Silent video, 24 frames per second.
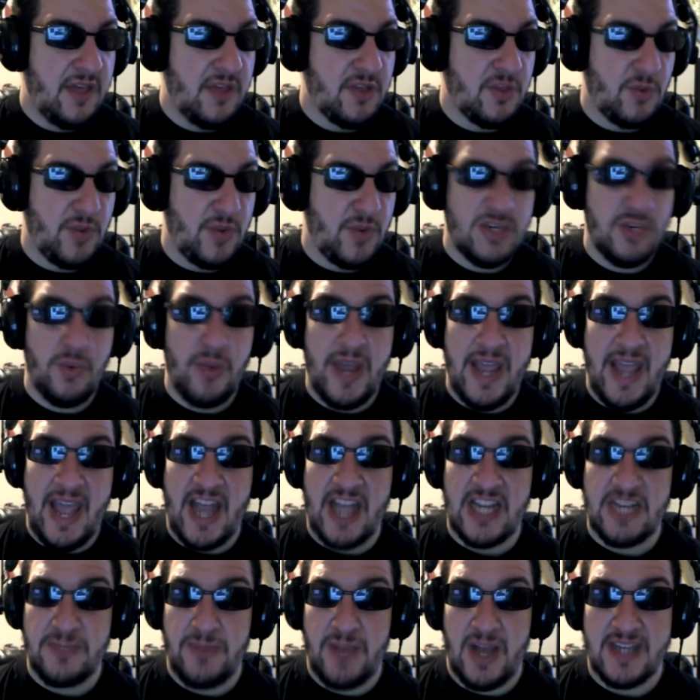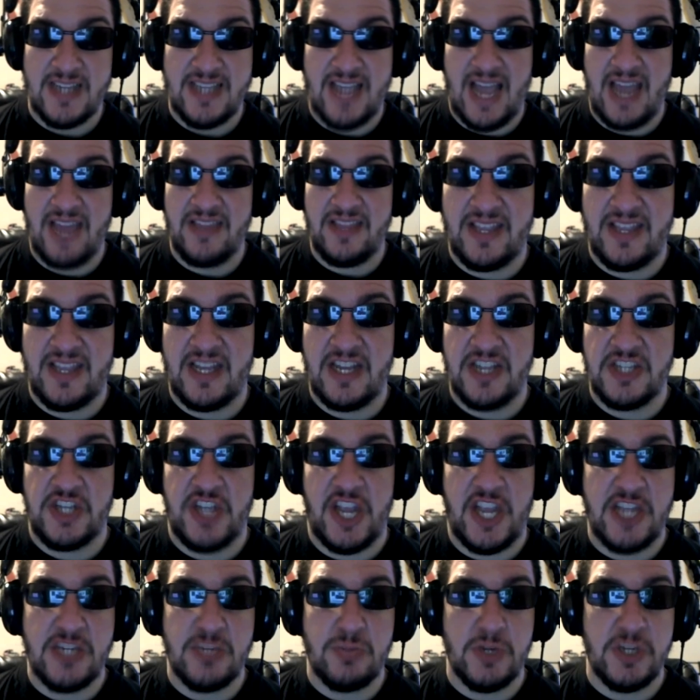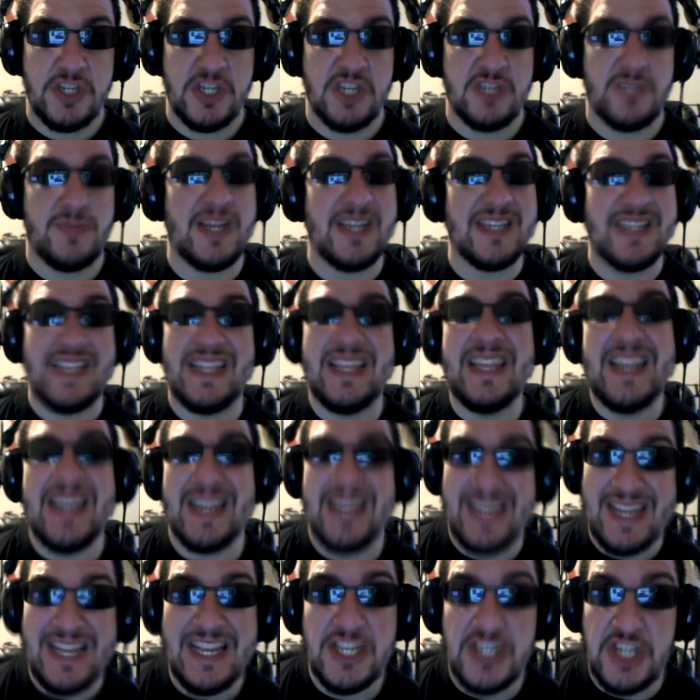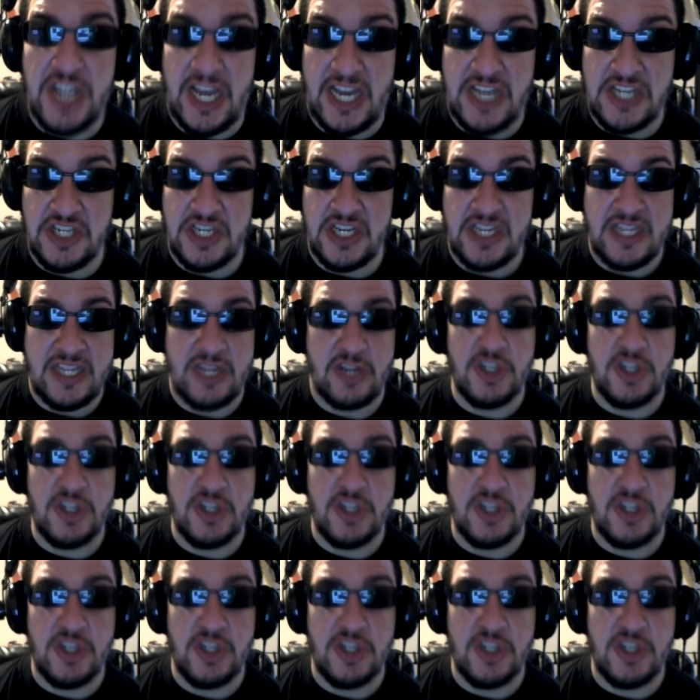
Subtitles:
The reason why Xbox, I didn't change much is because they didn't need changing.